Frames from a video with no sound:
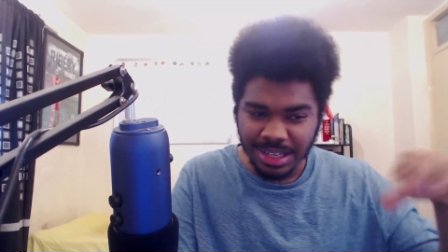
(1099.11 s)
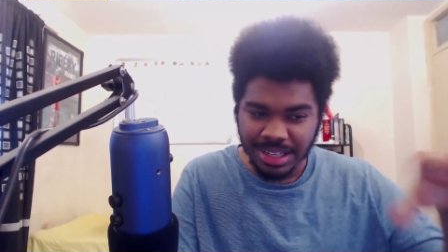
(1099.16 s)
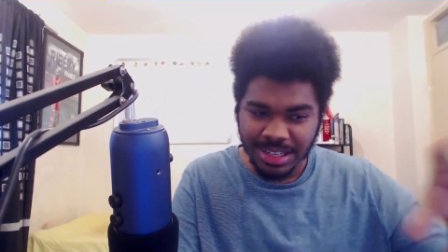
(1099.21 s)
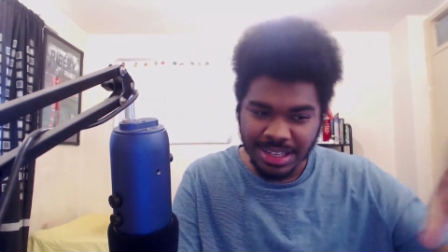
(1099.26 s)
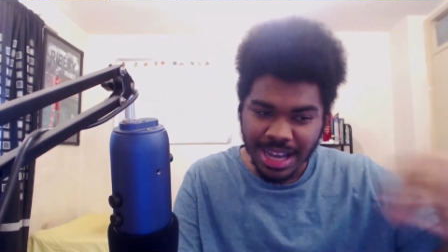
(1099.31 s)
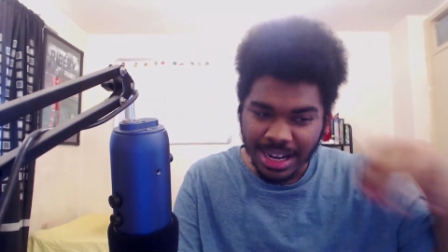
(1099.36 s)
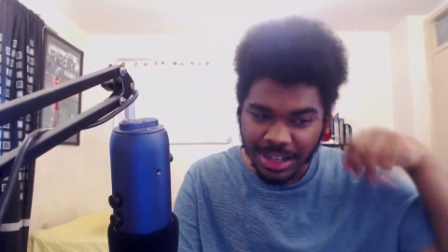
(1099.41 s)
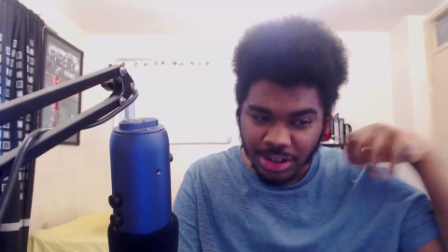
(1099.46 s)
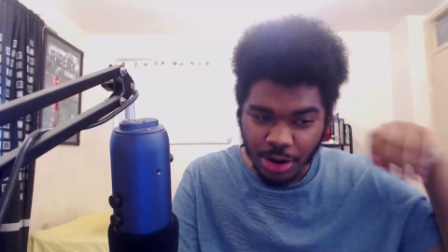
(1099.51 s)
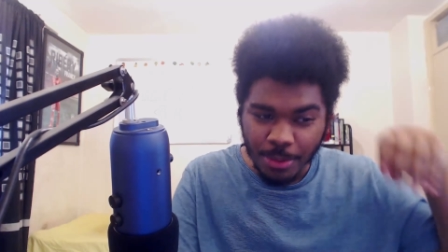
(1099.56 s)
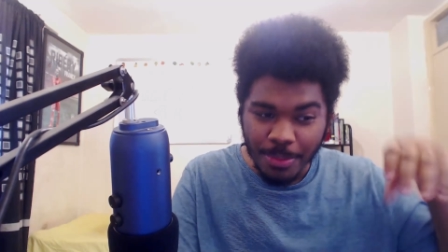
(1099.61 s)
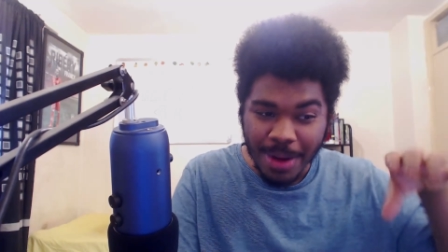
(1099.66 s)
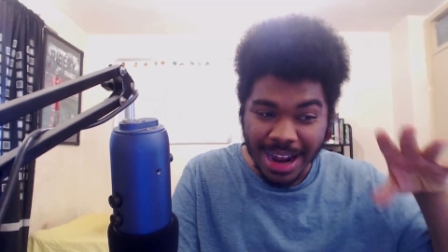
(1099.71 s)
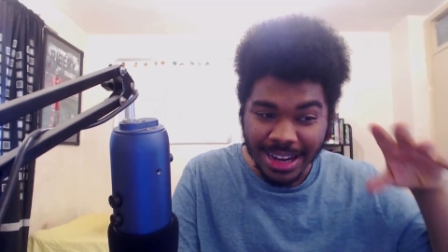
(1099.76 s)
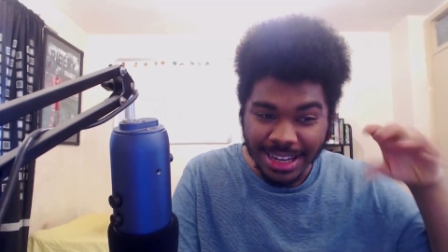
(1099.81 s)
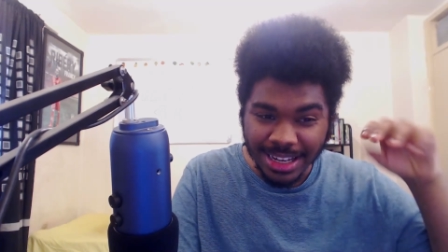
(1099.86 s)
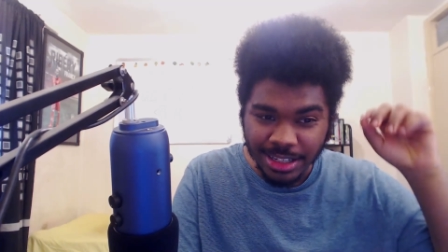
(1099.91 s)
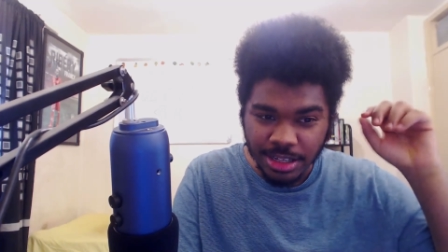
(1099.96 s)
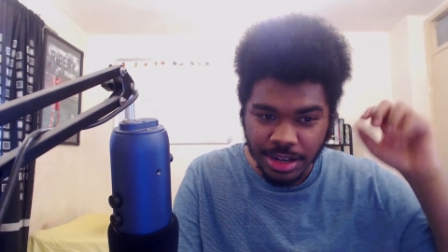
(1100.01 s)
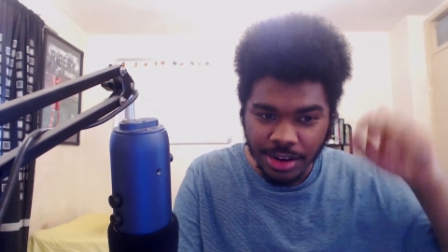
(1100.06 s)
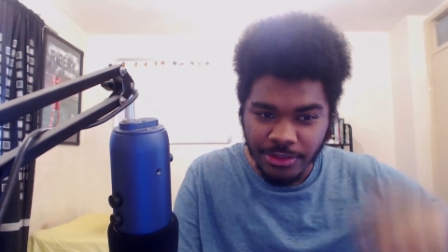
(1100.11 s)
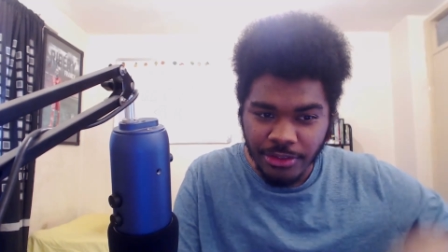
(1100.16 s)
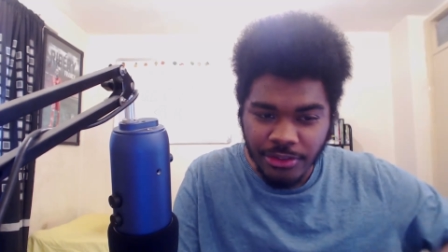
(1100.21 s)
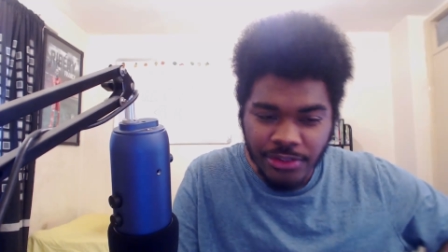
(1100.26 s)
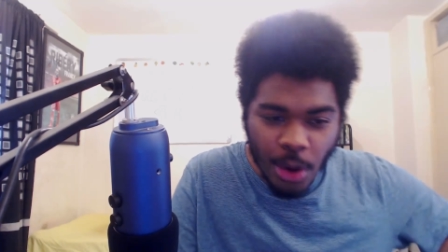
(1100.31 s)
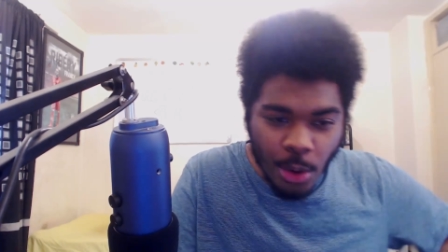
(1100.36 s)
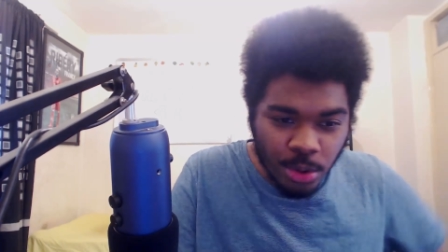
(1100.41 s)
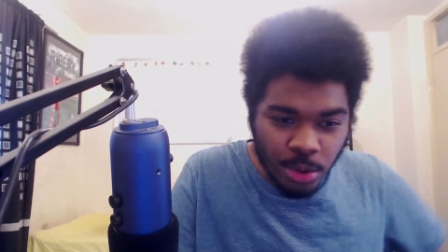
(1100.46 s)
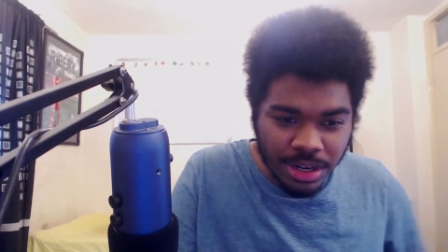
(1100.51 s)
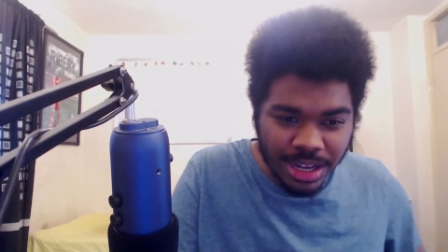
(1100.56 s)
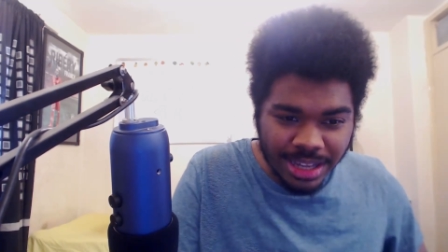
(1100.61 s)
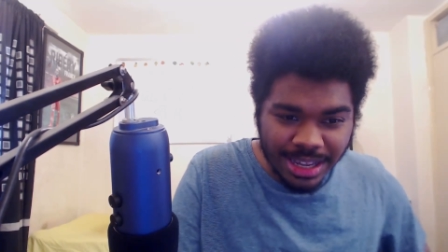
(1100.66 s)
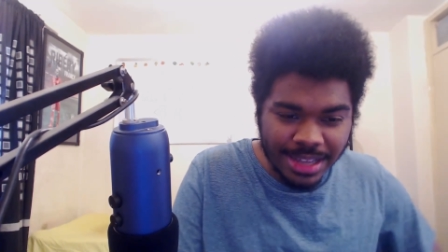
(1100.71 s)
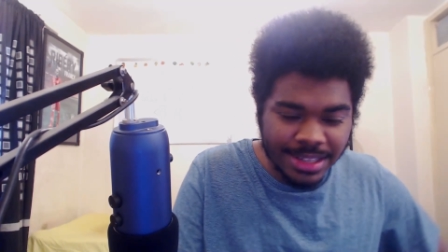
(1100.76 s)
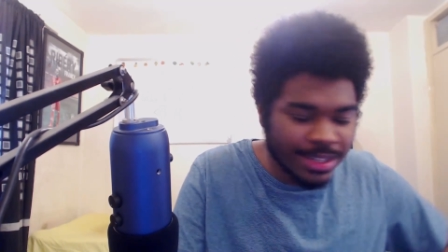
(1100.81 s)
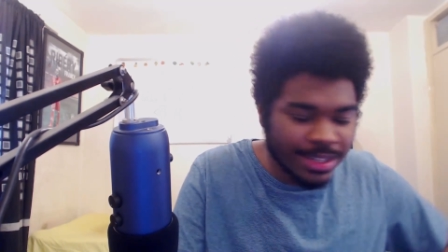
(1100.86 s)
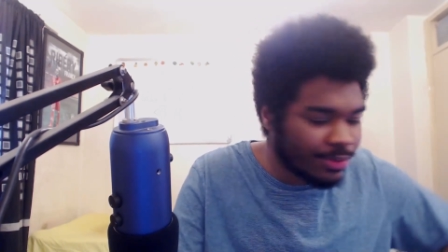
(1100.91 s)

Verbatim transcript: get her back into the fold, I guess,